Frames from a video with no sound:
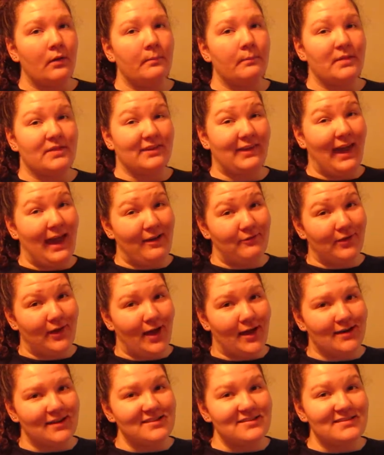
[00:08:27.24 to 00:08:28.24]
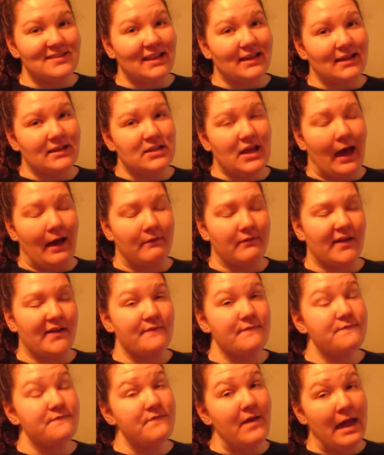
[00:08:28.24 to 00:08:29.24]
but the caveat is they need to have a
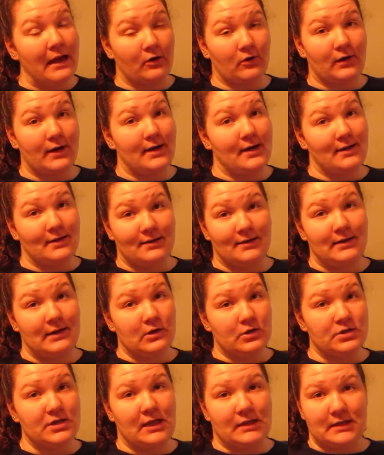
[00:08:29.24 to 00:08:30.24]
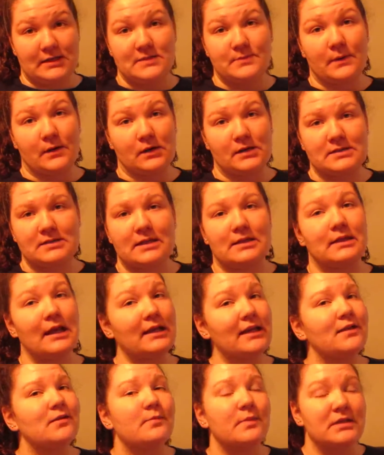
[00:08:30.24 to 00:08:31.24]
very near-death experience. Like, they
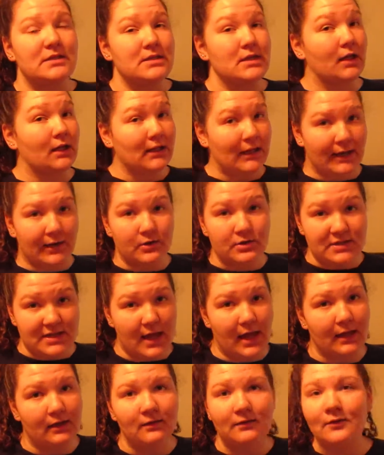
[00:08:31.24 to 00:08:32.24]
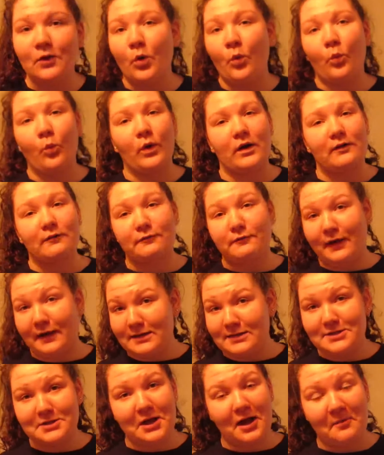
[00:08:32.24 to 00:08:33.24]
need to be declared dead, want to
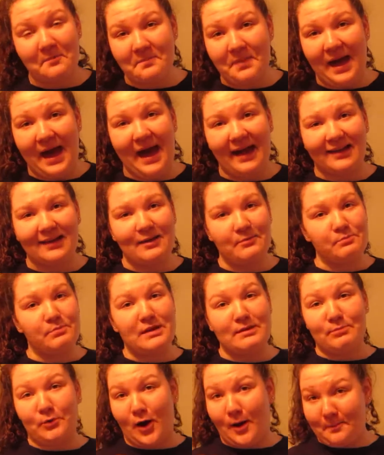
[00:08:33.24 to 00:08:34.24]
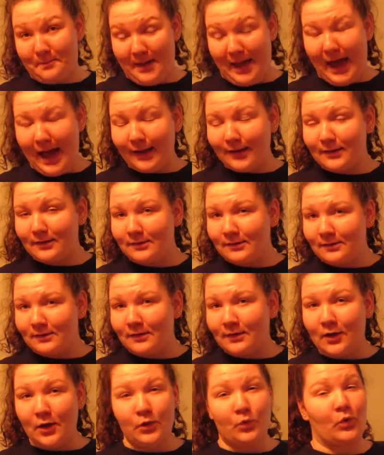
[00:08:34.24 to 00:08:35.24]
fight to come back and be brought back
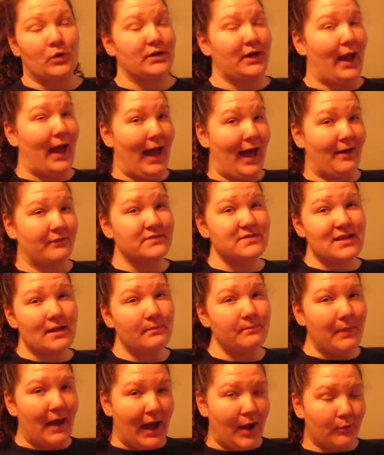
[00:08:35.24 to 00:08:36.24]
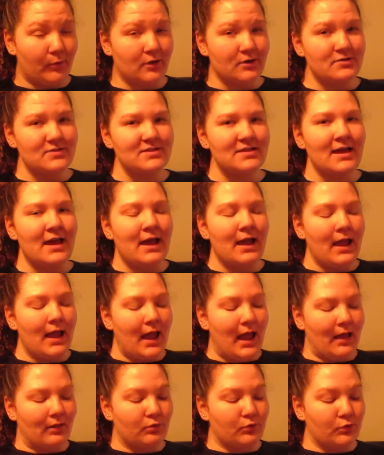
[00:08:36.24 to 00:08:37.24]
in order to have said powers.
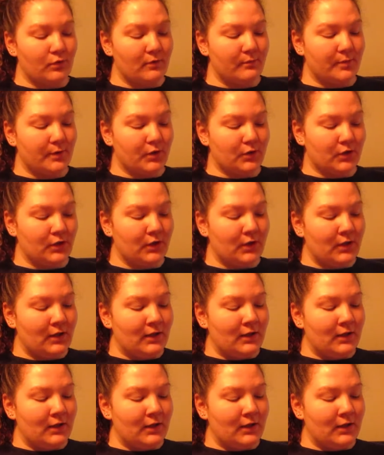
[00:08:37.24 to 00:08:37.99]
And through the book,